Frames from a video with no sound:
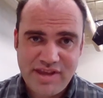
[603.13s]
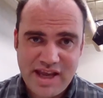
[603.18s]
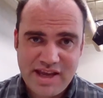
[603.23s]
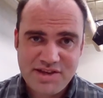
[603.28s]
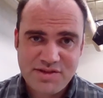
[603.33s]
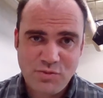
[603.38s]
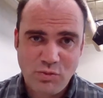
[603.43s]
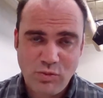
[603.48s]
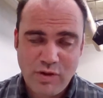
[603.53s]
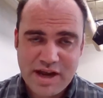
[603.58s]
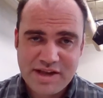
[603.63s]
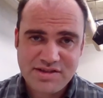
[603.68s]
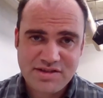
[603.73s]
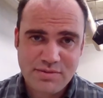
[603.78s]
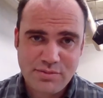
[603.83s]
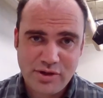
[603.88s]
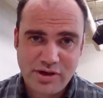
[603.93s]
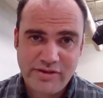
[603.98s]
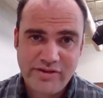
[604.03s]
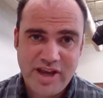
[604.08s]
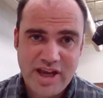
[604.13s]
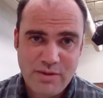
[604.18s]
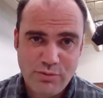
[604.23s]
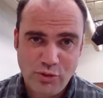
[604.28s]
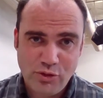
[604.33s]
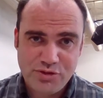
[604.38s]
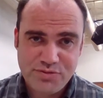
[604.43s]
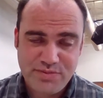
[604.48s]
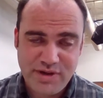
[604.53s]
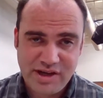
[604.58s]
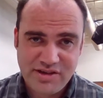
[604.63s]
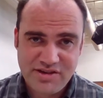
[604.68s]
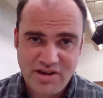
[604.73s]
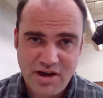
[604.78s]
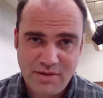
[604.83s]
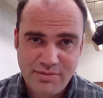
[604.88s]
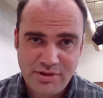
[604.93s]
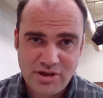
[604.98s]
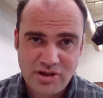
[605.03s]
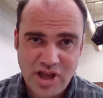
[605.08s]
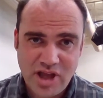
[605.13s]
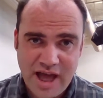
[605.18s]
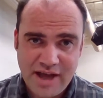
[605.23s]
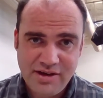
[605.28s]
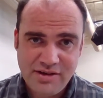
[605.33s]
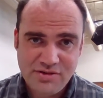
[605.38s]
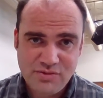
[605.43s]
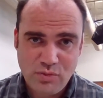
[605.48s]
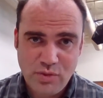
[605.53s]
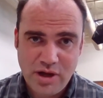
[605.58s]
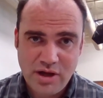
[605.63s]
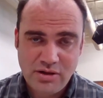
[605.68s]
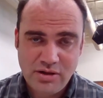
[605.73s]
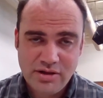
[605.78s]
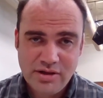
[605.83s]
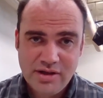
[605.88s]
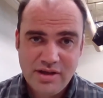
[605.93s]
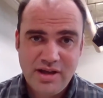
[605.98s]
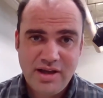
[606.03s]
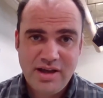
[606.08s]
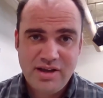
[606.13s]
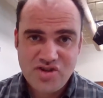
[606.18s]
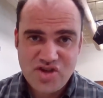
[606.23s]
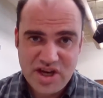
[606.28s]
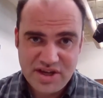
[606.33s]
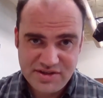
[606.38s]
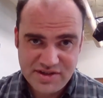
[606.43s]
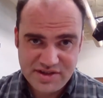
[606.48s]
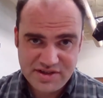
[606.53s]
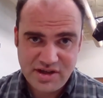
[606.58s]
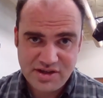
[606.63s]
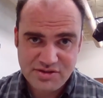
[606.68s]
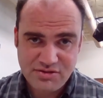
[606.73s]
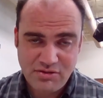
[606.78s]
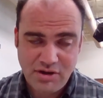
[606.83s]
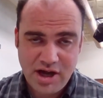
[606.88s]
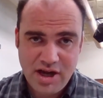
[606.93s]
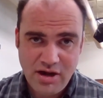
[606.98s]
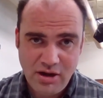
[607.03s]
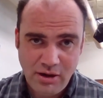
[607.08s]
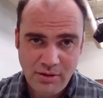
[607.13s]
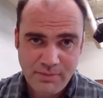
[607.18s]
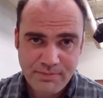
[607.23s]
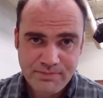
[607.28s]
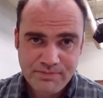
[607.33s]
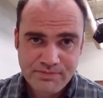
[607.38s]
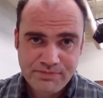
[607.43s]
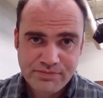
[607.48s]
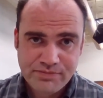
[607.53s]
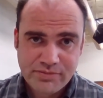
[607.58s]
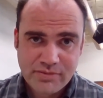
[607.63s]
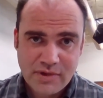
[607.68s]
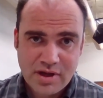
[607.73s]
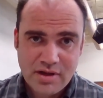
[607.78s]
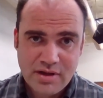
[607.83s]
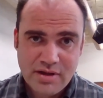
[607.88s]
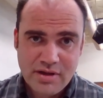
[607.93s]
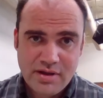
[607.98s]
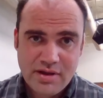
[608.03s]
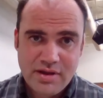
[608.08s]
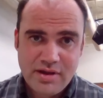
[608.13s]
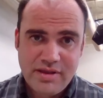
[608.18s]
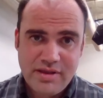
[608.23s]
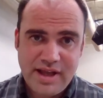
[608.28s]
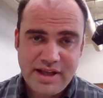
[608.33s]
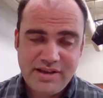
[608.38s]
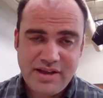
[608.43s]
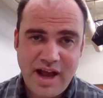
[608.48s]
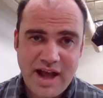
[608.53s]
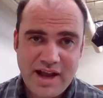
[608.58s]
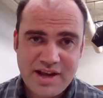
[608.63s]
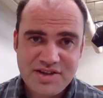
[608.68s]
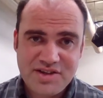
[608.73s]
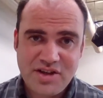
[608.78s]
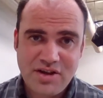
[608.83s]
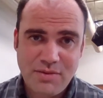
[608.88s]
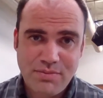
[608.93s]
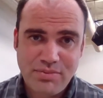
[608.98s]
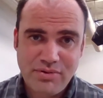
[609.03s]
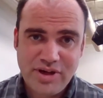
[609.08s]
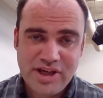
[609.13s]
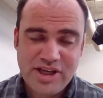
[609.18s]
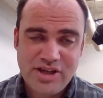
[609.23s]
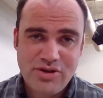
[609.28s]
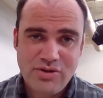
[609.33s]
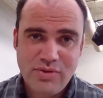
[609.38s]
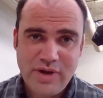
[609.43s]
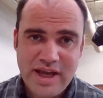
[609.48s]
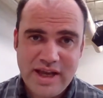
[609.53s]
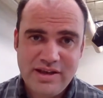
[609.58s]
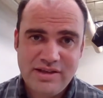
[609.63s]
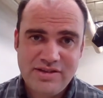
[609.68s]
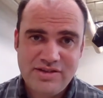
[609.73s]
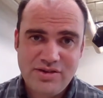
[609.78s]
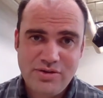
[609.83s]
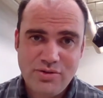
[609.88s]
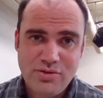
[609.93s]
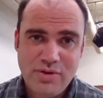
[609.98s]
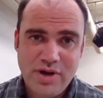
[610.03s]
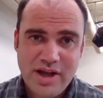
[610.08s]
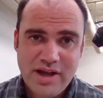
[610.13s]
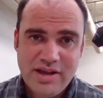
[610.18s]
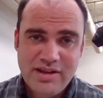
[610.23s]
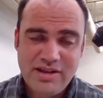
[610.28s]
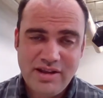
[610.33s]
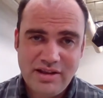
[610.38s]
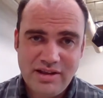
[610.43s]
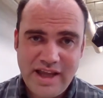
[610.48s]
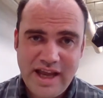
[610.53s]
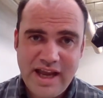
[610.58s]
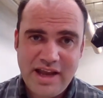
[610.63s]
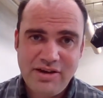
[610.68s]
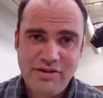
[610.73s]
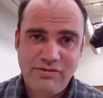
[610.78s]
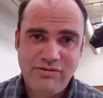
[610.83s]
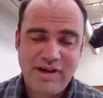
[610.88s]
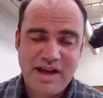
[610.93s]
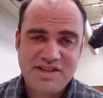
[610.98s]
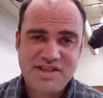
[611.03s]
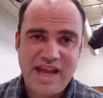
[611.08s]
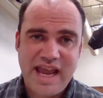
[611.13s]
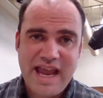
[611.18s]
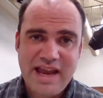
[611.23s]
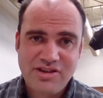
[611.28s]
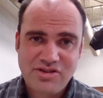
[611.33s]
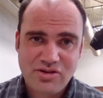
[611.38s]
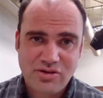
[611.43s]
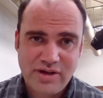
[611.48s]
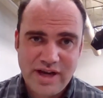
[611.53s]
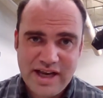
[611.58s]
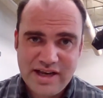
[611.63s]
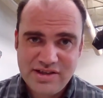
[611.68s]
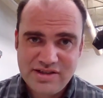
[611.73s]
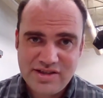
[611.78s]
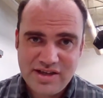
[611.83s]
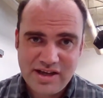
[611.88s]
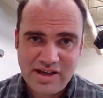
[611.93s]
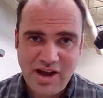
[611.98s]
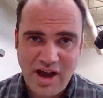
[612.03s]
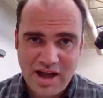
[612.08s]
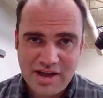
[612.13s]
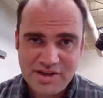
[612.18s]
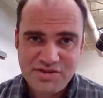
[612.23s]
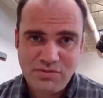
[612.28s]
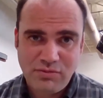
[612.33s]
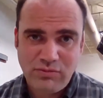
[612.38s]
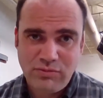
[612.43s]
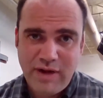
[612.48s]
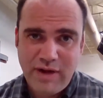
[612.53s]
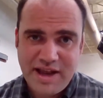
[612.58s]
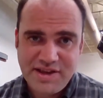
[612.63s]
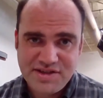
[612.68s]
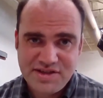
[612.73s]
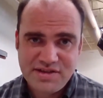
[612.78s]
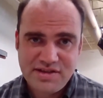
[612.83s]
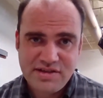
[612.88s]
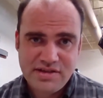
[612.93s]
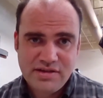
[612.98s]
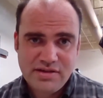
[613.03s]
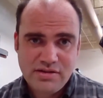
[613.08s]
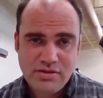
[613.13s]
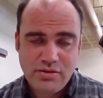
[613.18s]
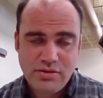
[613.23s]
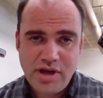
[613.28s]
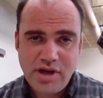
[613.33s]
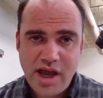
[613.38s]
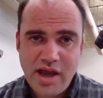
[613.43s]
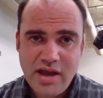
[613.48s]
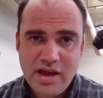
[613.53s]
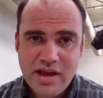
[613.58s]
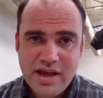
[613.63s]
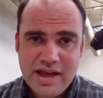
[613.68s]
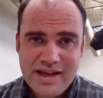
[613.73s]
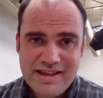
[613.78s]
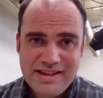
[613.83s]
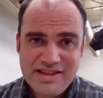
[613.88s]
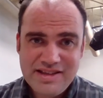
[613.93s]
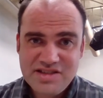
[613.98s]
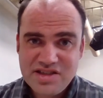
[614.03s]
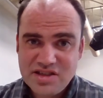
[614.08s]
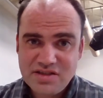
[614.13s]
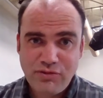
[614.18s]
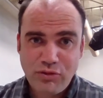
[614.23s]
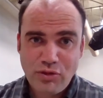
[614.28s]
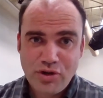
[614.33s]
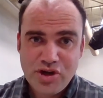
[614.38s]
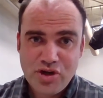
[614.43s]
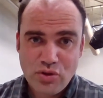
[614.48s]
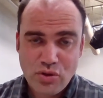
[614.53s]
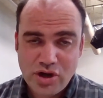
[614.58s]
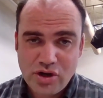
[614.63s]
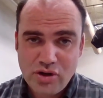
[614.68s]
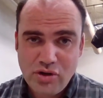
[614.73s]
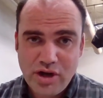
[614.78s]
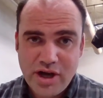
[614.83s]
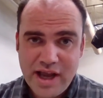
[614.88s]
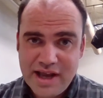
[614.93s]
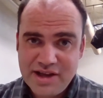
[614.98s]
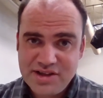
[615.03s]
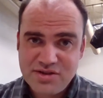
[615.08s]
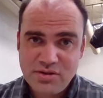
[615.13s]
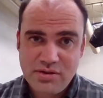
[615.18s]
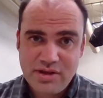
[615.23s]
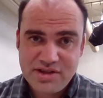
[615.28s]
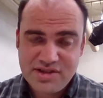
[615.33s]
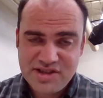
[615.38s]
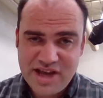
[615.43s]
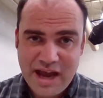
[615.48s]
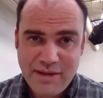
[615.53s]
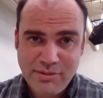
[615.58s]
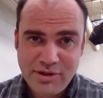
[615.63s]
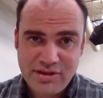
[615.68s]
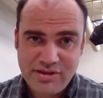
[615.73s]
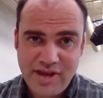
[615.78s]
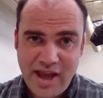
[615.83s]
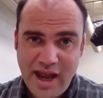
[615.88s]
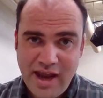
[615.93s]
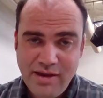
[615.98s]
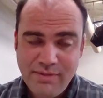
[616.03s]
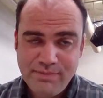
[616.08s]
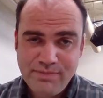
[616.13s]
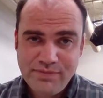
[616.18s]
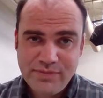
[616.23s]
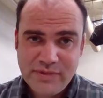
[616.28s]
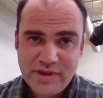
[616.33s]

day's rest. The book of Hebrews picks it up a lot as well. And Jesus does right here. That God is going to bring you into the land of rest. Enter into God's rest. Okay? This is for your good. And so the Sabbath day,